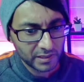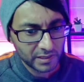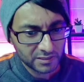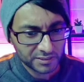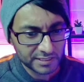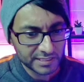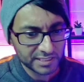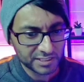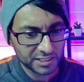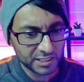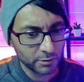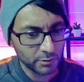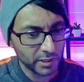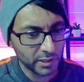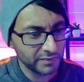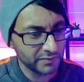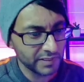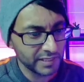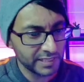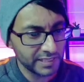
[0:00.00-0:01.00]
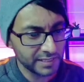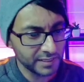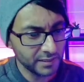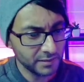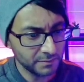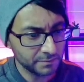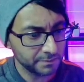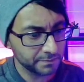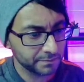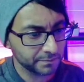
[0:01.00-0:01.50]
So let's go over here.
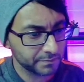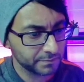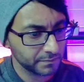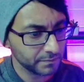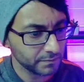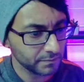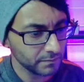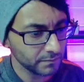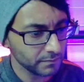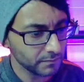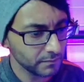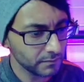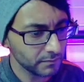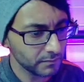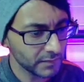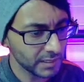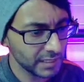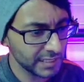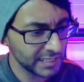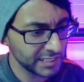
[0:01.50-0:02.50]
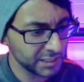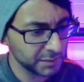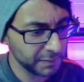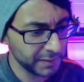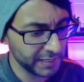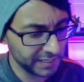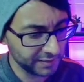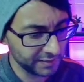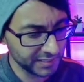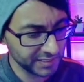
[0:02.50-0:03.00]
Let's
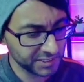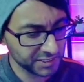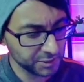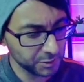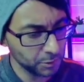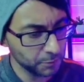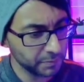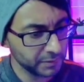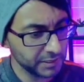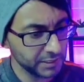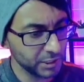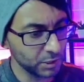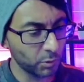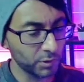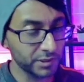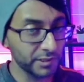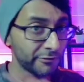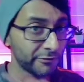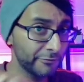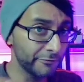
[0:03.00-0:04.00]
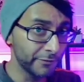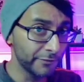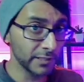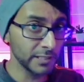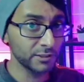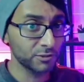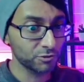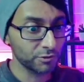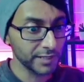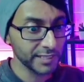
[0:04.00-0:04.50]
pick this up. You want the full
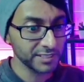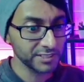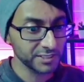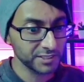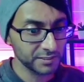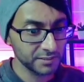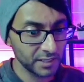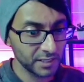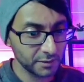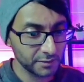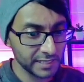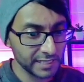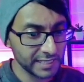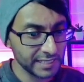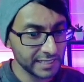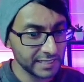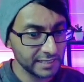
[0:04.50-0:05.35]
address, okay?